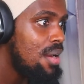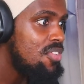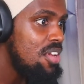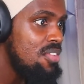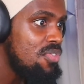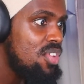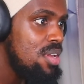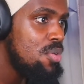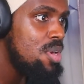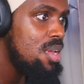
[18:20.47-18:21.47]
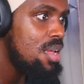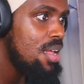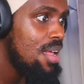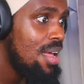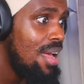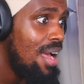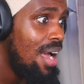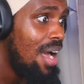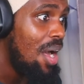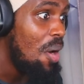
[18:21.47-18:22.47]
Change of scenery?
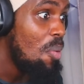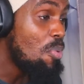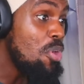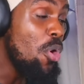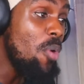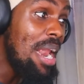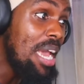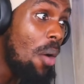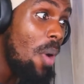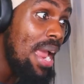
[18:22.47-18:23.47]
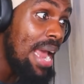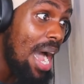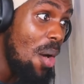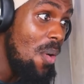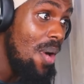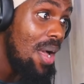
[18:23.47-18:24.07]
Bro, you're running away now?